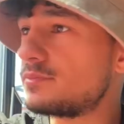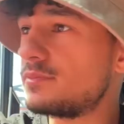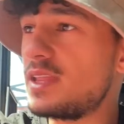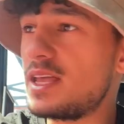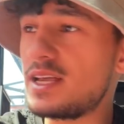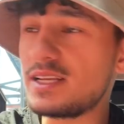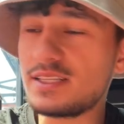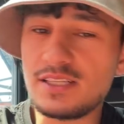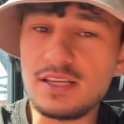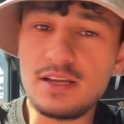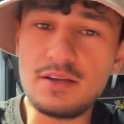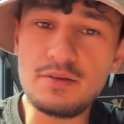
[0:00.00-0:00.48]

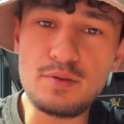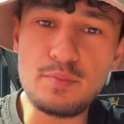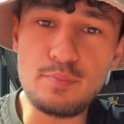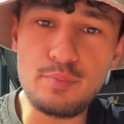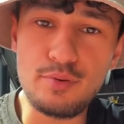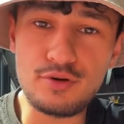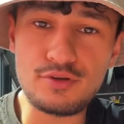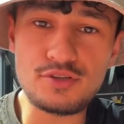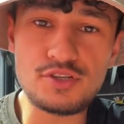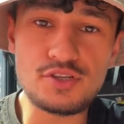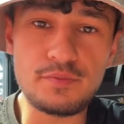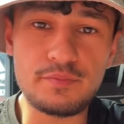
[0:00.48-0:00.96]
Next time you
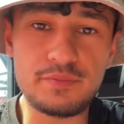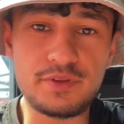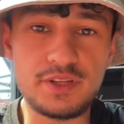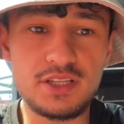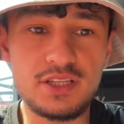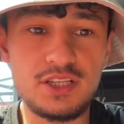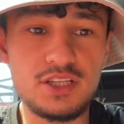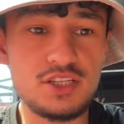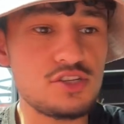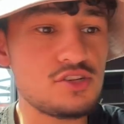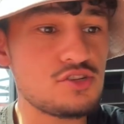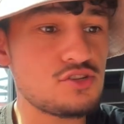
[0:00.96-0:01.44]
book
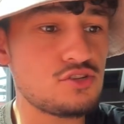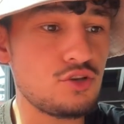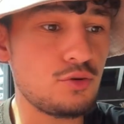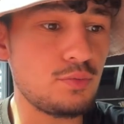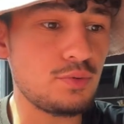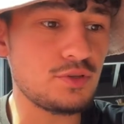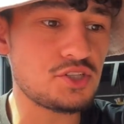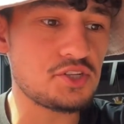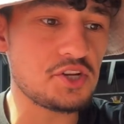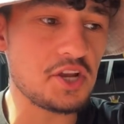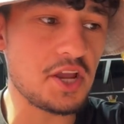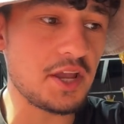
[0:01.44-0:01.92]
something, you just
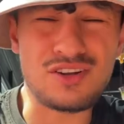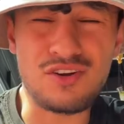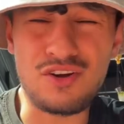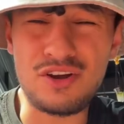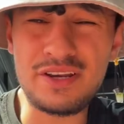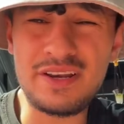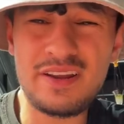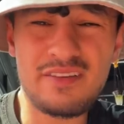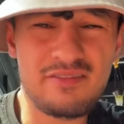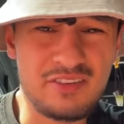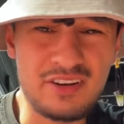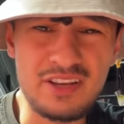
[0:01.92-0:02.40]
double check. Now, I
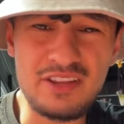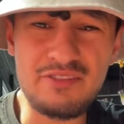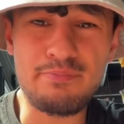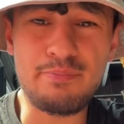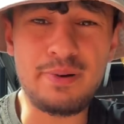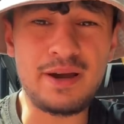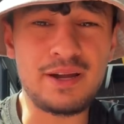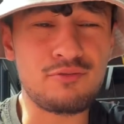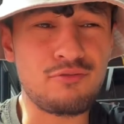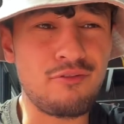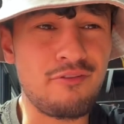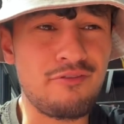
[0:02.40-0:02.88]
never leave
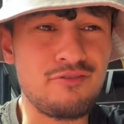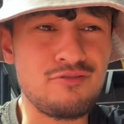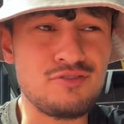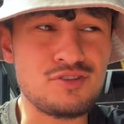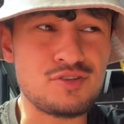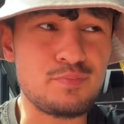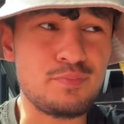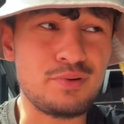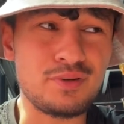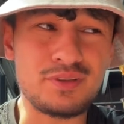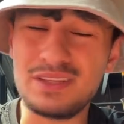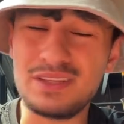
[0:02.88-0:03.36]
bad reviews, but